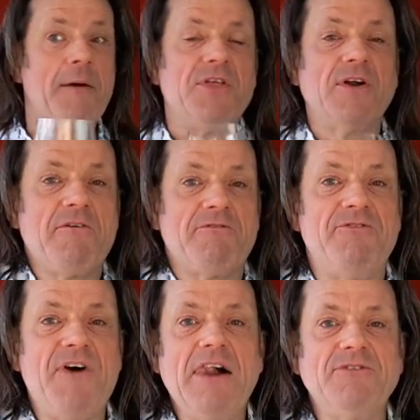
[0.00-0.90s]
There are
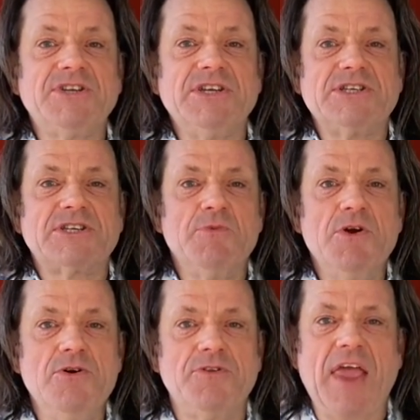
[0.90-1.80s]
velvety
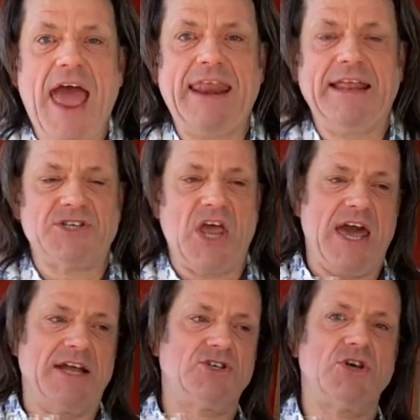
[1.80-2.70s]
smooth tannins
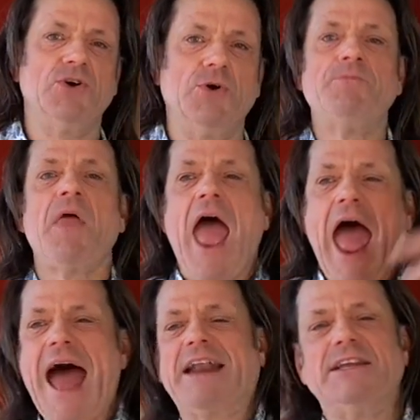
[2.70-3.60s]
here too,
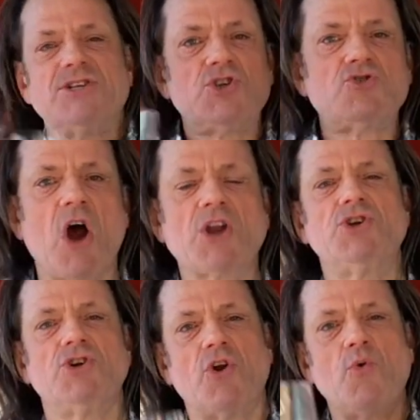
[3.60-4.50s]
adding
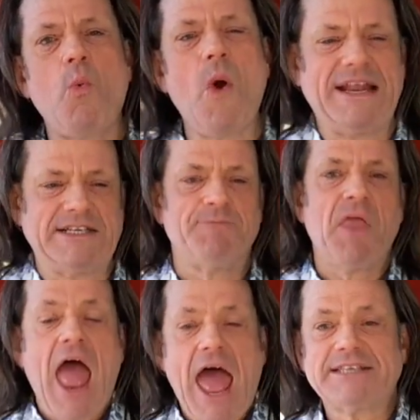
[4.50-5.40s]
structure and weight,
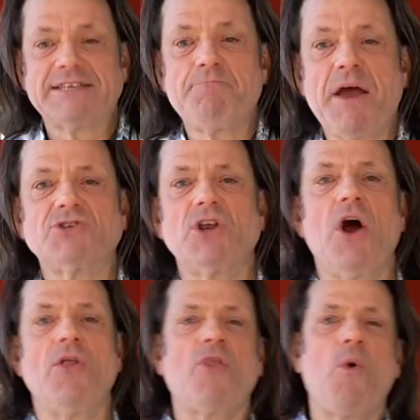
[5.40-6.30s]
especially
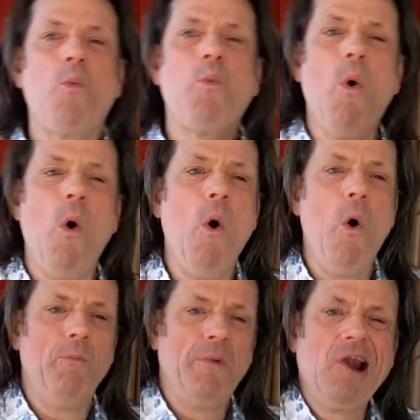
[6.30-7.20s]
on the
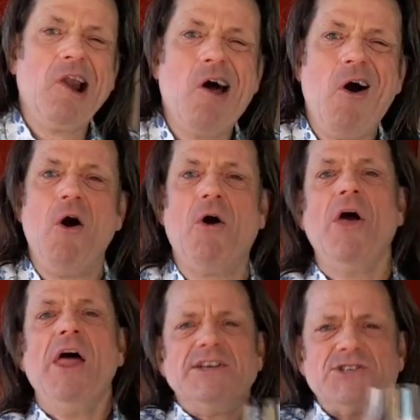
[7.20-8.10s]
warm,
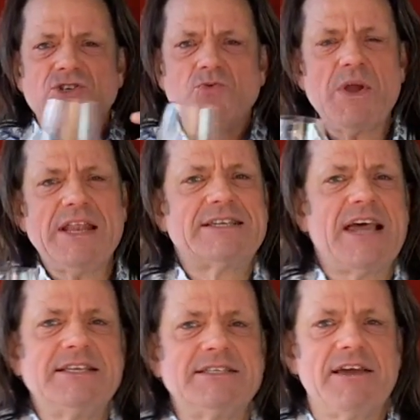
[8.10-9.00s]
long,
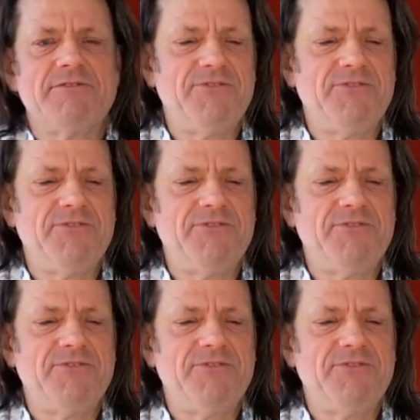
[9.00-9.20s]
sweet-tasting